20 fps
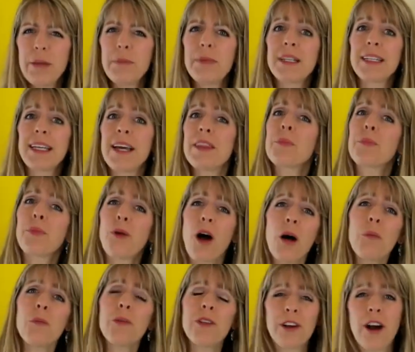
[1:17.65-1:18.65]
But again, the
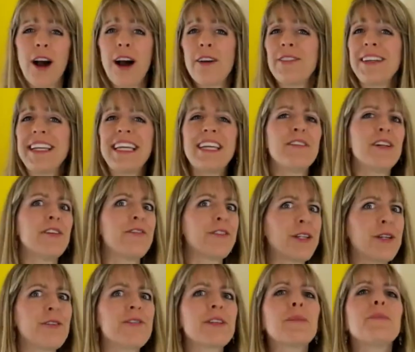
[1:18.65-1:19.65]
problem with coffee, even if you're
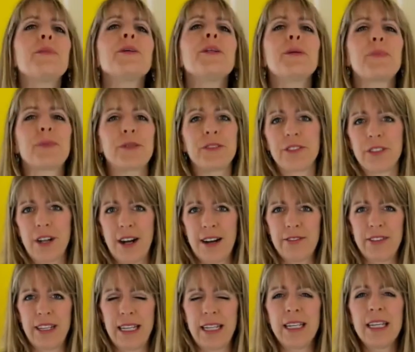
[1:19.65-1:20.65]
using bulletproof
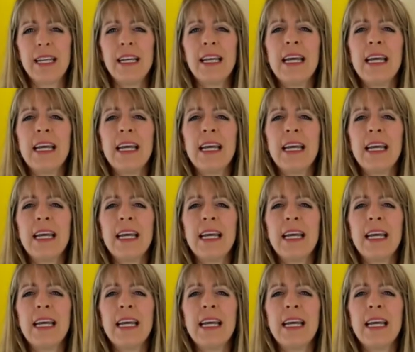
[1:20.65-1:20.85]
coffee,